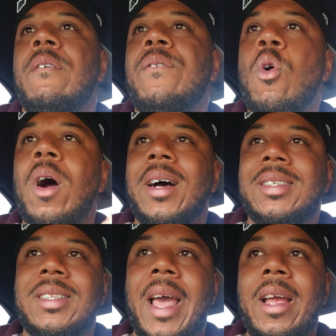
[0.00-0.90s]
for a
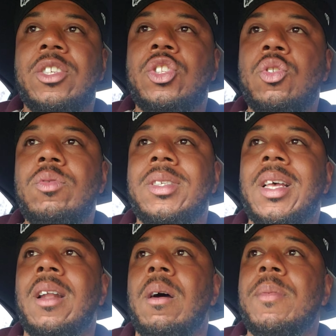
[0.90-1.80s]
stage 2
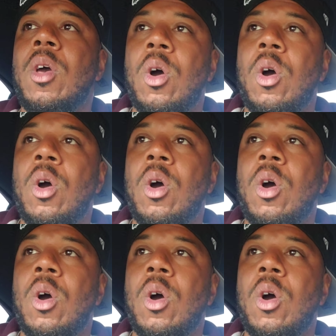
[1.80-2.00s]
setup,